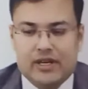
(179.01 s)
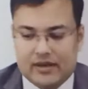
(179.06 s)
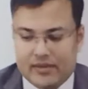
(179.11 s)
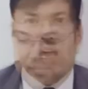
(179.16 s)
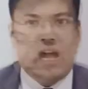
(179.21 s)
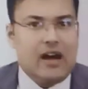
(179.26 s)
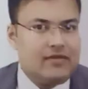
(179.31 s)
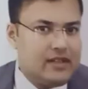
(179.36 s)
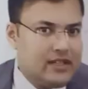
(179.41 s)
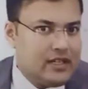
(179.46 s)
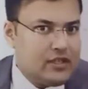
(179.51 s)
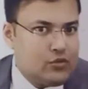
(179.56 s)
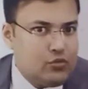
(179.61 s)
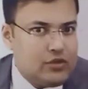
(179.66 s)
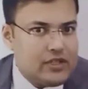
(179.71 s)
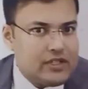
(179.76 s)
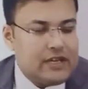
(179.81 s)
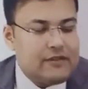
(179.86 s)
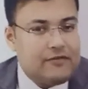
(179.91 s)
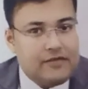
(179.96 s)
After that,
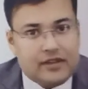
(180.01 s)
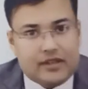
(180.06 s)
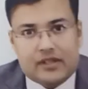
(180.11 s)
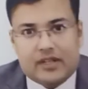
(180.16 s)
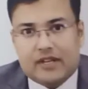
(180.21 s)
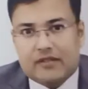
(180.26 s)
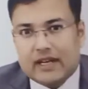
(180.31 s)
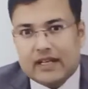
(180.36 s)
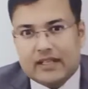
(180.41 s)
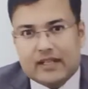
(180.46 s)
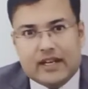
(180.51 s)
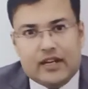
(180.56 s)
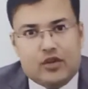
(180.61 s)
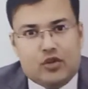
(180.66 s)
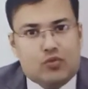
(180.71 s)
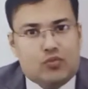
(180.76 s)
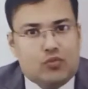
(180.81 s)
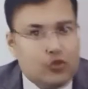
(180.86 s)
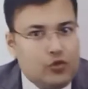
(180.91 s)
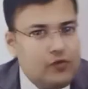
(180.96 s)
sutures are further divided into
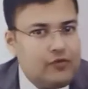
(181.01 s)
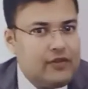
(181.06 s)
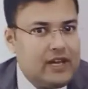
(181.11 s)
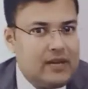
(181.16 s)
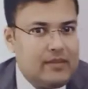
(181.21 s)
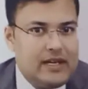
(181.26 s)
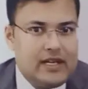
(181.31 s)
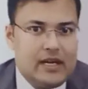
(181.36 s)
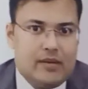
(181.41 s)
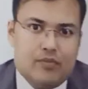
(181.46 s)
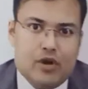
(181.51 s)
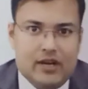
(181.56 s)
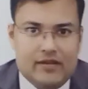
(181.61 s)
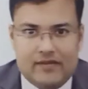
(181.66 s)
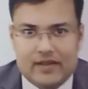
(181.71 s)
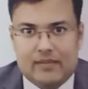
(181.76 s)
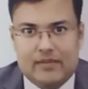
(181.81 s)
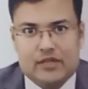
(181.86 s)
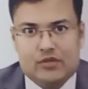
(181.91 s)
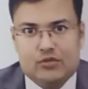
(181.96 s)
monofilament and
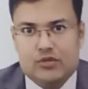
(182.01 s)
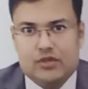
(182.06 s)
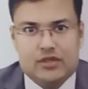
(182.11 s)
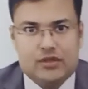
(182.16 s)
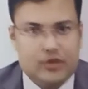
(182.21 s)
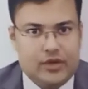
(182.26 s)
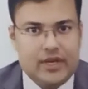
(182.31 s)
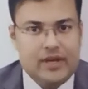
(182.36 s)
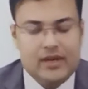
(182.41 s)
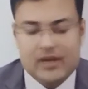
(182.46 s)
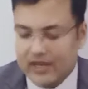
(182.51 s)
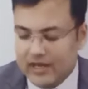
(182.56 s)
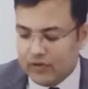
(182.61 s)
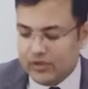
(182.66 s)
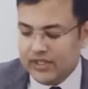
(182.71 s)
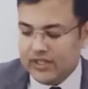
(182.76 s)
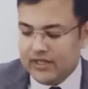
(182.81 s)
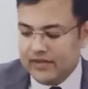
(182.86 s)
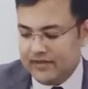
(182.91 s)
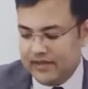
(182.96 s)
polyfilament sutures. Okay. Now see
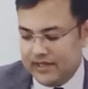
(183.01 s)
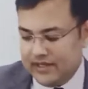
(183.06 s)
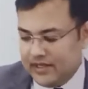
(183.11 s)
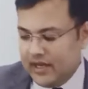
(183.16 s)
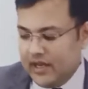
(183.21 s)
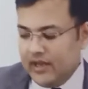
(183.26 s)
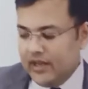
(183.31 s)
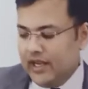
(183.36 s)
the difference. In